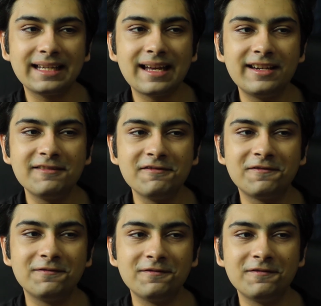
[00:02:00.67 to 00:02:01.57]
it kind of
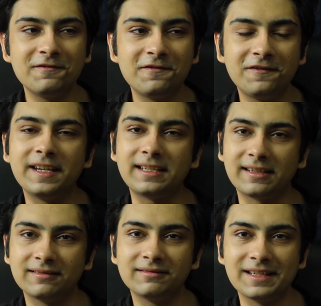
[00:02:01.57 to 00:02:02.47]
fit
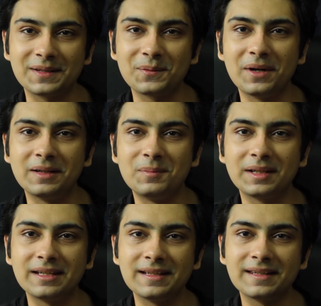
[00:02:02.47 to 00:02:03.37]
as well
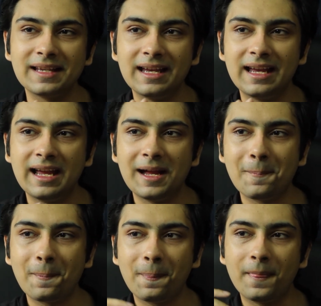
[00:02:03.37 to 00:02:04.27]
because
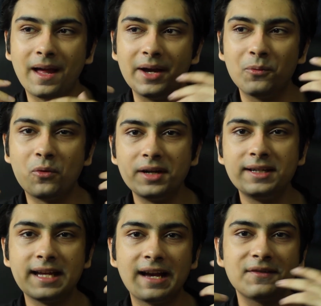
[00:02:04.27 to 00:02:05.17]
I wanted
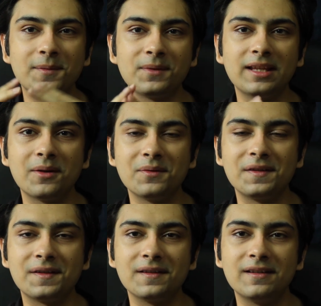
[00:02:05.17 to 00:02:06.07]
to have something that
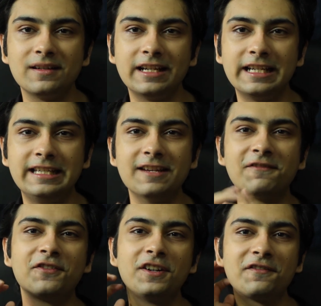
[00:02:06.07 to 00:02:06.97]
was
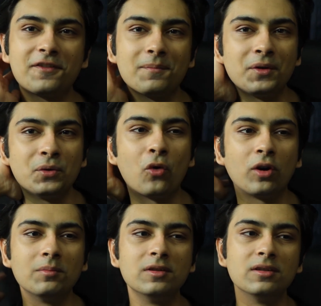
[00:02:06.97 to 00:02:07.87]
different from the
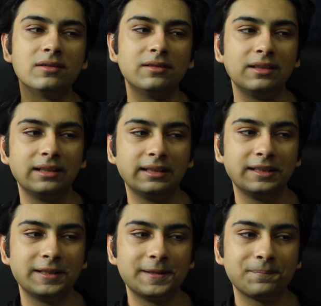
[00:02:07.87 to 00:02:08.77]
normal
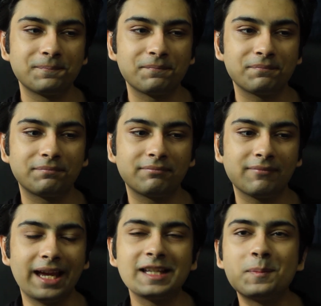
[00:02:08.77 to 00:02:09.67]

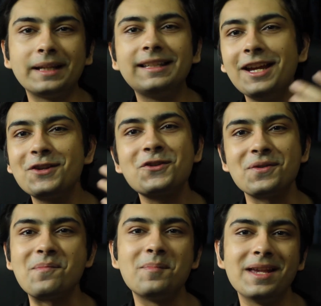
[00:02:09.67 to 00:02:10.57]

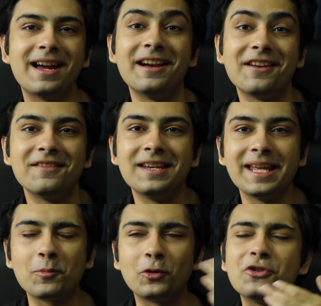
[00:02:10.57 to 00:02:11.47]
expectation behind the
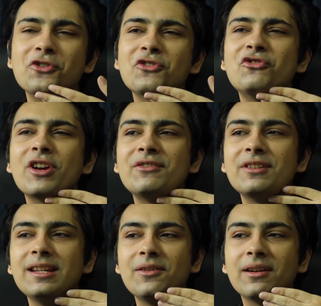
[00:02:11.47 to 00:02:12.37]
name, or just
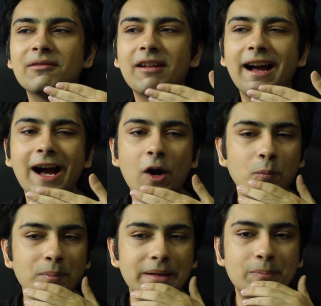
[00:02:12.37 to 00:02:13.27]
generally how
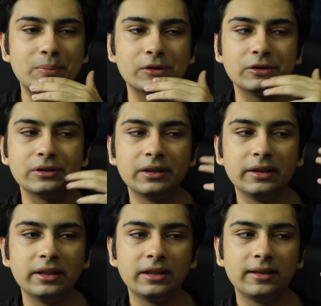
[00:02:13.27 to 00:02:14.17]
people
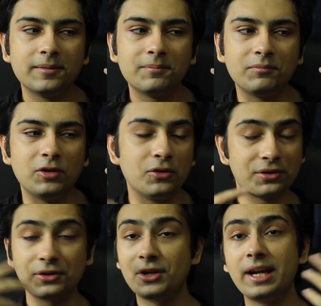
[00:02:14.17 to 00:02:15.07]
used
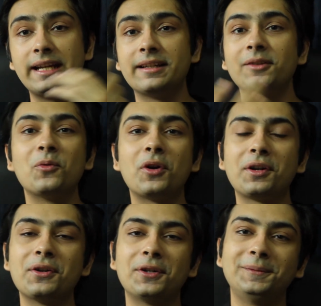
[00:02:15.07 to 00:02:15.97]
to write and
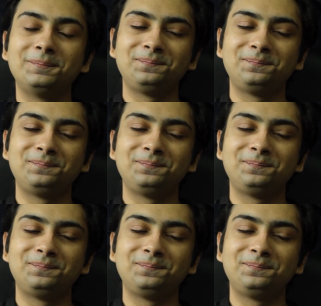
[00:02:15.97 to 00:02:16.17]
whatnot.